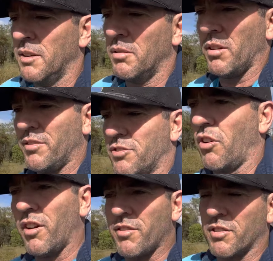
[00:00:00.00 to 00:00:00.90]
Whatever
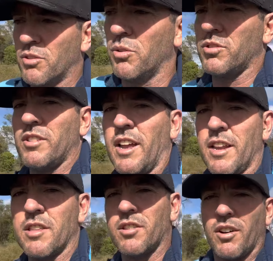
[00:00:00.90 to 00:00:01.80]
drives and causes that
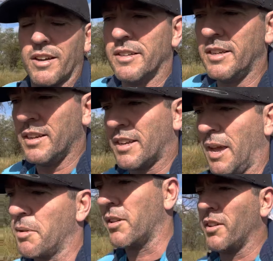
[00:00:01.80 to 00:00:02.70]
inside,
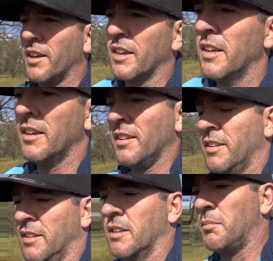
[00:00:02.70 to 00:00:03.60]
chemically,
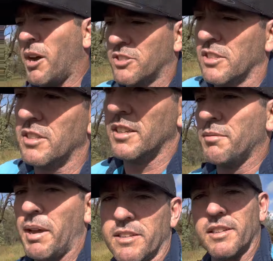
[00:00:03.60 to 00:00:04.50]
emotionally,
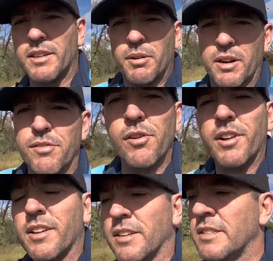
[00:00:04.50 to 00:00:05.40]
mentally, whatever it
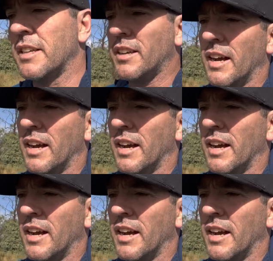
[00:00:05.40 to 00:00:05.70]
is,